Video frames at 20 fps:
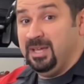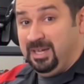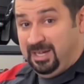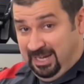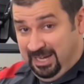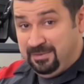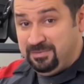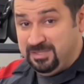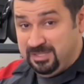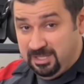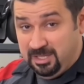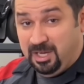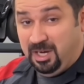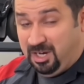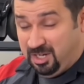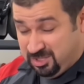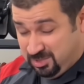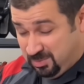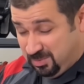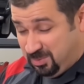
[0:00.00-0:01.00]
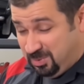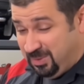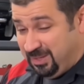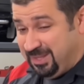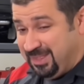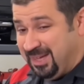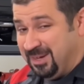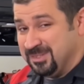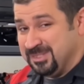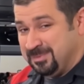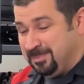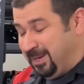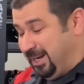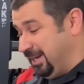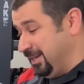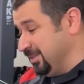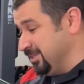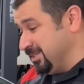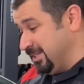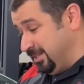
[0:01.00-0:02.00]
I've seen cars with twenty thousand
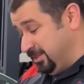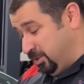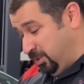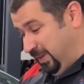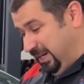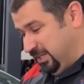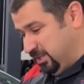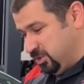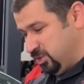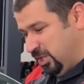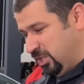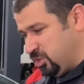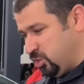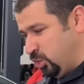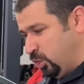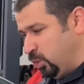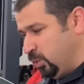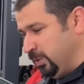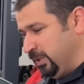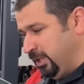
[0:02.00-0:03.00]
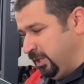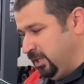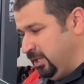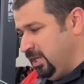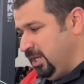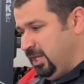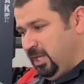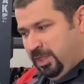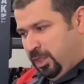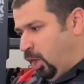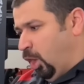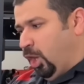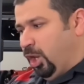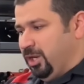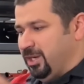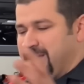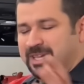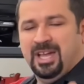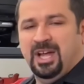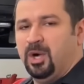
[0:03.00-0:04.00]
miles that direct injection only, they're
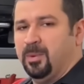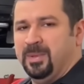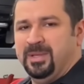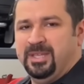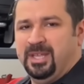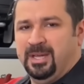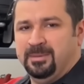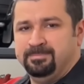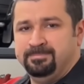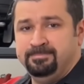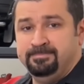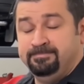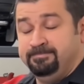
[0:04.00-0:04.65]
already carboned up.